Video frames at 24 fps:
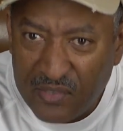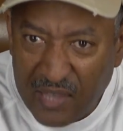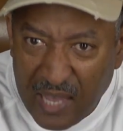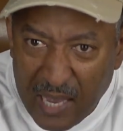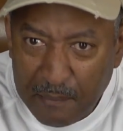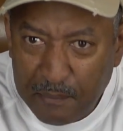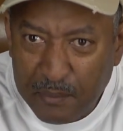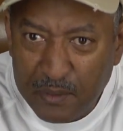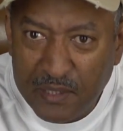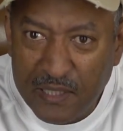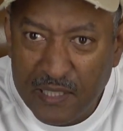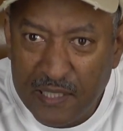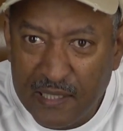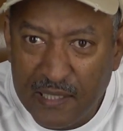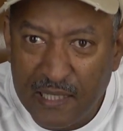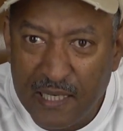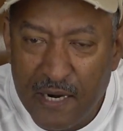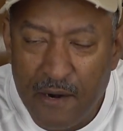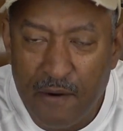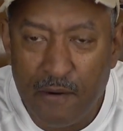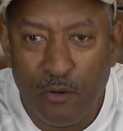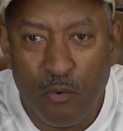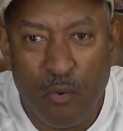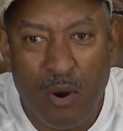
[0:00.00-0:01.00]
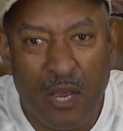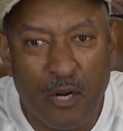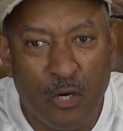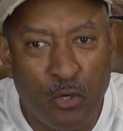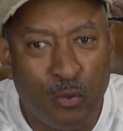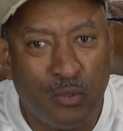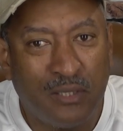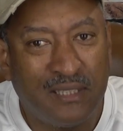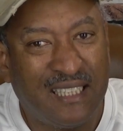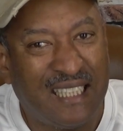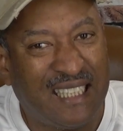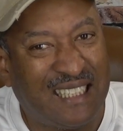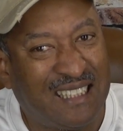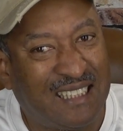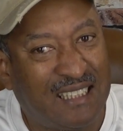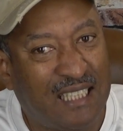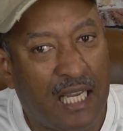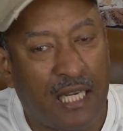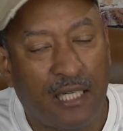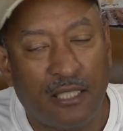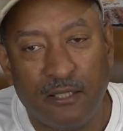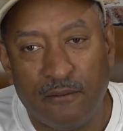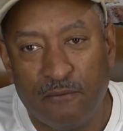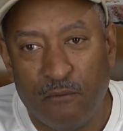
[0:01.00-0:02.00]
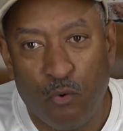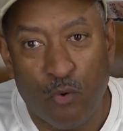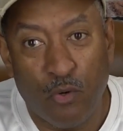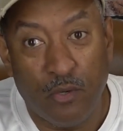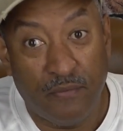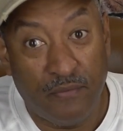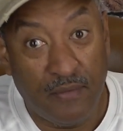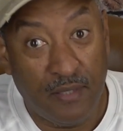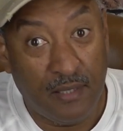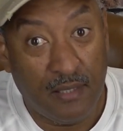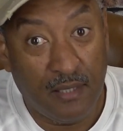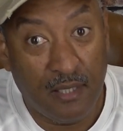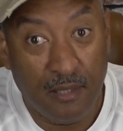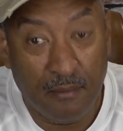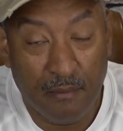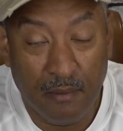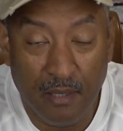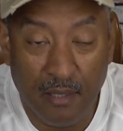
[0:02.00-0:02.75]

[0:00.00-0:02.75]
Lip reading: that particular area where I know it's exactly 40 feet deep.